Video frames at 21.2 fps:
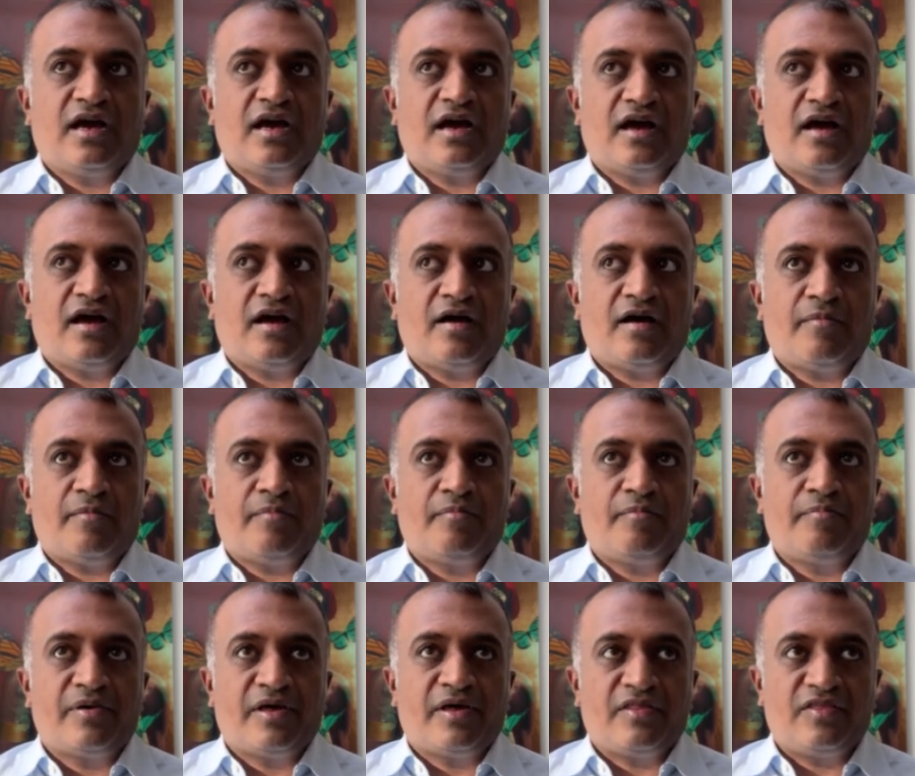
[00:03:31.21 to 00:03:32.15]

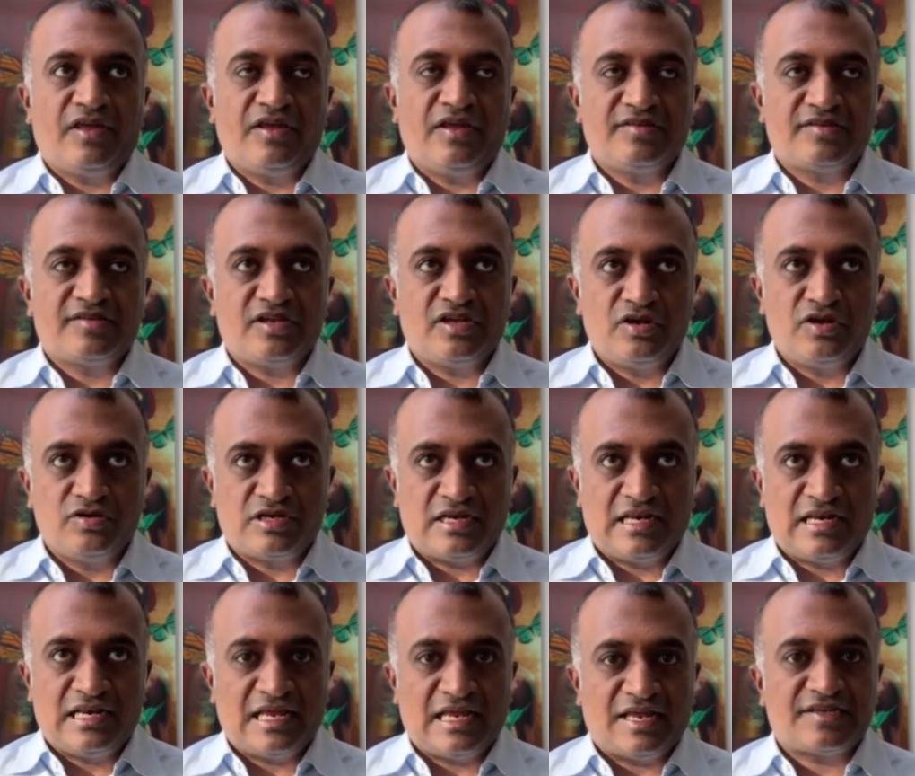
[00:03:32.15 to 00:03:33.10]
Um, but these are
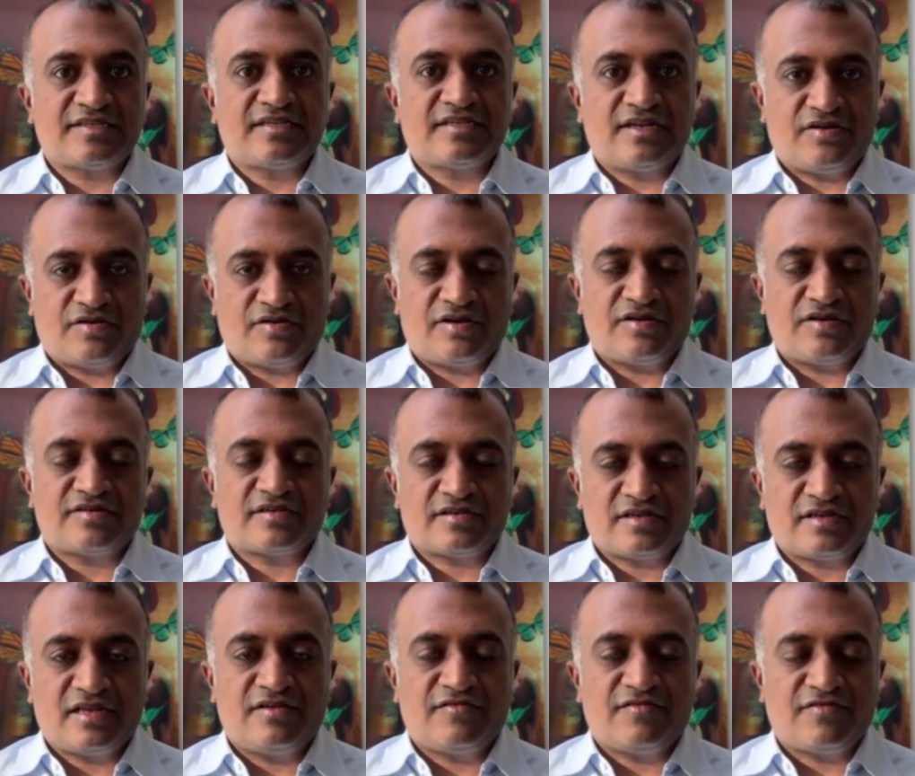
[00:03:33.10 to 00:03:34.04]
usually less
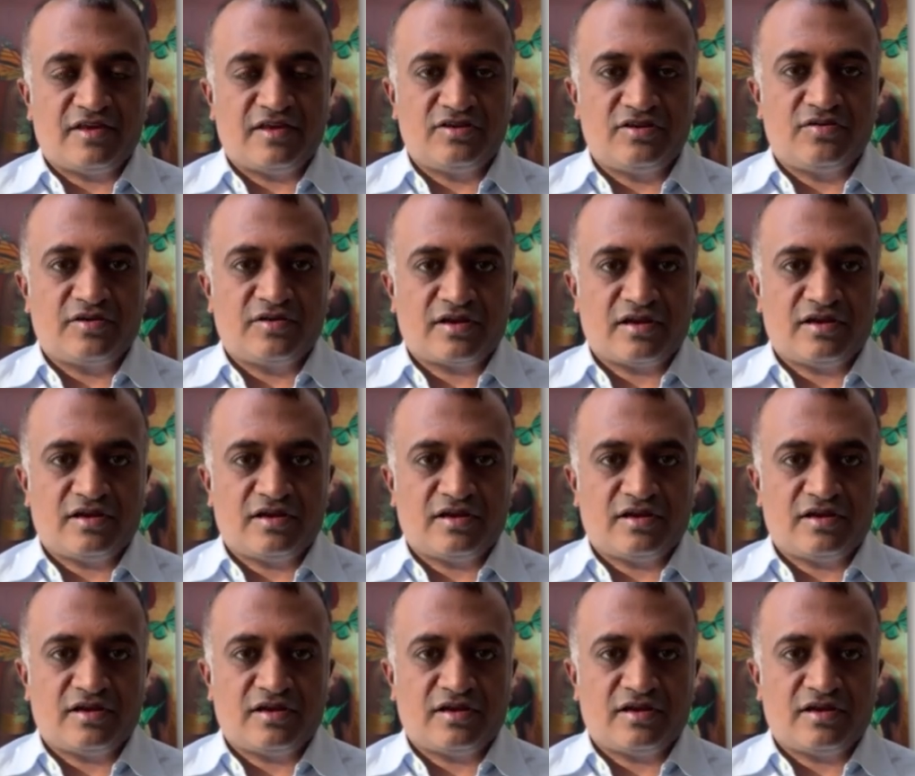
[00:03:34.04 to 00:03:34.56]
serious if they do